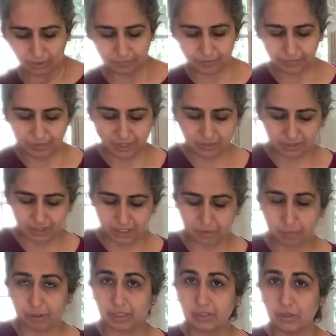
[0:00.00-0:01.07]
the fact that it's
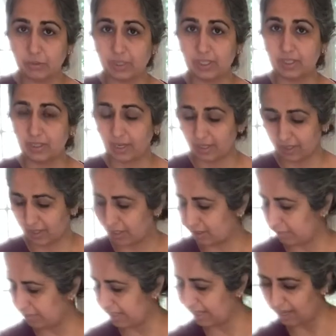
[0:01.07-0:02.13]
spring loaded and I can cut them
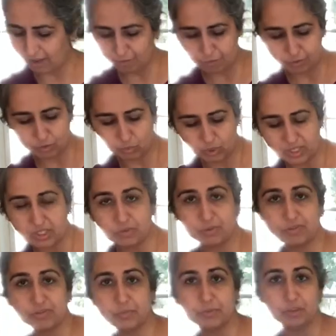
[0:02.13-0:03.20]
in half with one
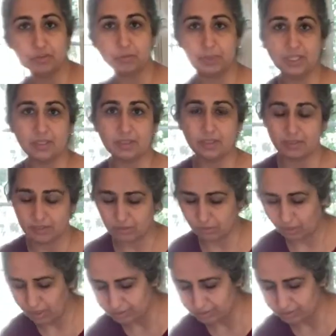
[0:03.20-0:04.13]
swift movement. So I